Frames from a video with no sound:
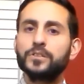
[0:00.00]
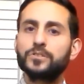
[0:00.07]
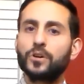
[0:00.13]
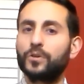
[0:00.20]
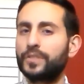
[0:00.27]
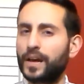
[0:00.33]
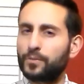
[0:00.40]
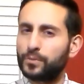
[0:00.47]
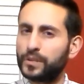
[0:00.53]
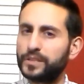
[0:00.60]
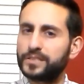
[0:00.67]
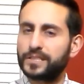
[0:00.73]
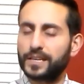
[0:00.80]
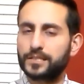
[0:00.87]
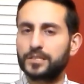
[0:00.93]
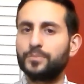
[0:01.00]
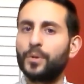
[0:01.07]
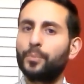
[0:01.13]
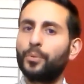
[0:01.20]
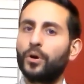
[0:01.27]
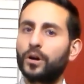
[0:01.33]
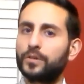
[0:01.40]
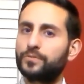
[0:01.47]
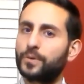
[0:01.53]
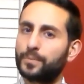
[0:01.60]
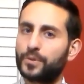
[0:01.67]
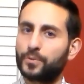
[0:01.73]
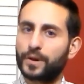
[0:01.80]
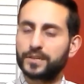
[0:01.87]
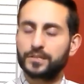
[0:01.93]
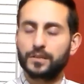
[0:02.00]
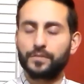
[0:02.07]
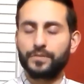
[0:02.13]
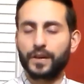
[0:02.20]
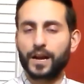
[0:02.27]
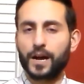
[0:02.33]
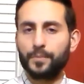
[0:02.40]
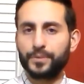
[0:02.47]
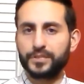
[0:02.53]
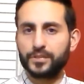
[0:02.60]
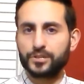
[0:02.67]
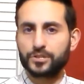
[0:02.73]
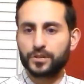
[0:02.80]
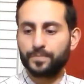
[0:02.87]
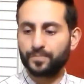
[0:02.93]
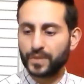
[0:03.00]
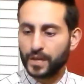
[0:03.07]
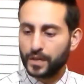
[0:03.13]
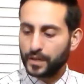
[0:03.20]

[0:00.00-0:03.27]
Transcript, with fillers: So that really sets them apart from the rest of the competition.